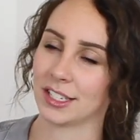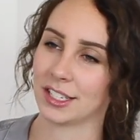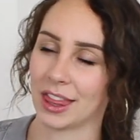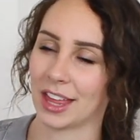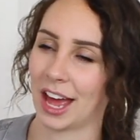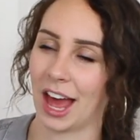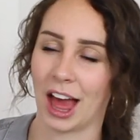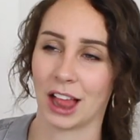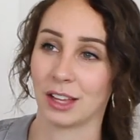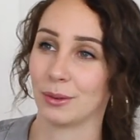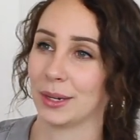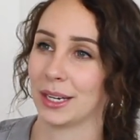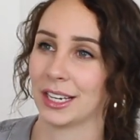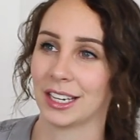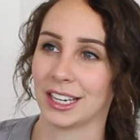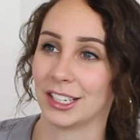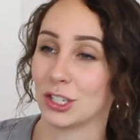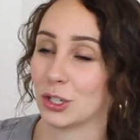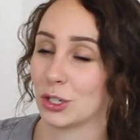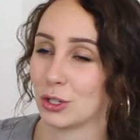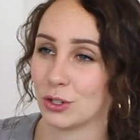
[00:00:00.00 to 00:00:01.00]
the Halloween
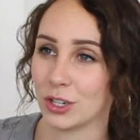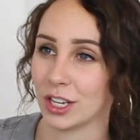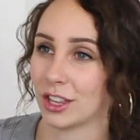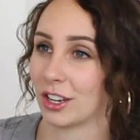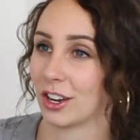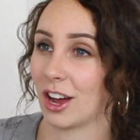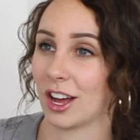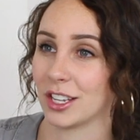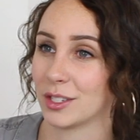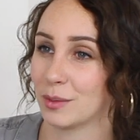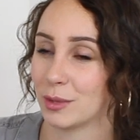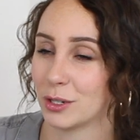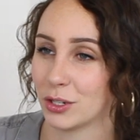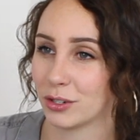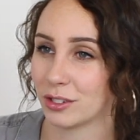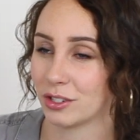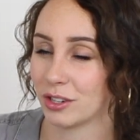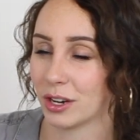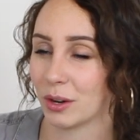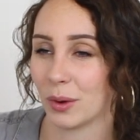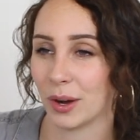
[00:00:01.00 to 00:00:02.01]
industry, the costume
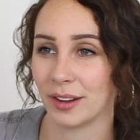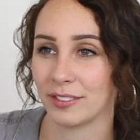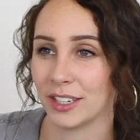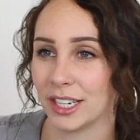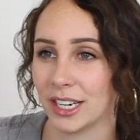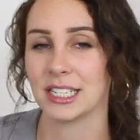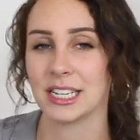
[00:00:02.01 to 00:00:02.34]
industry, whatever,